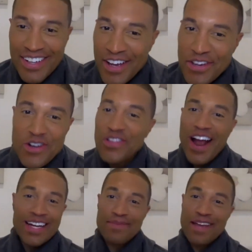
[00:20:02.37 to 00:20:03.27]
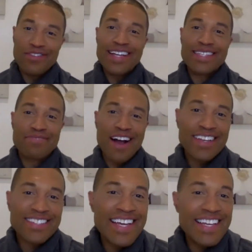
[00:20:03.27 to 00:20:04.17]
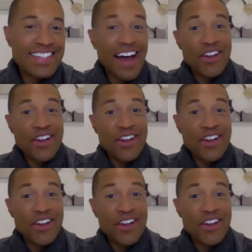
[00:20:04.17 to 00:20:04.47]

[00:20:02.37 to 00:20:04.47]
knew there had to be a reason, bro. See, it's not like